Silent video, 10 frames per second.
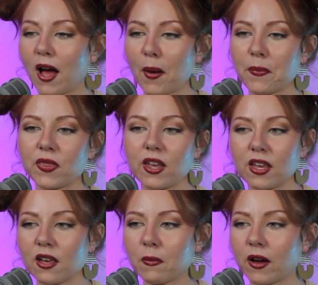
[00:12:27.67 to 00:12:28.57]
I'm
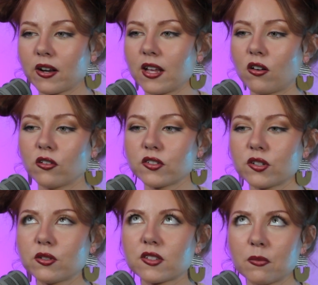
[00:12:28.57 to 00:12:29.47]
thinking about it, and
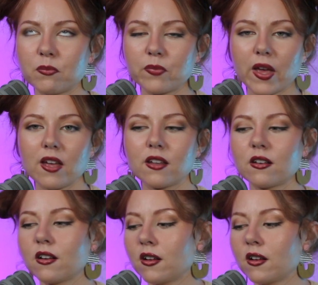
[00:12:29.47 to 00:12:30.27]
also it's a bit,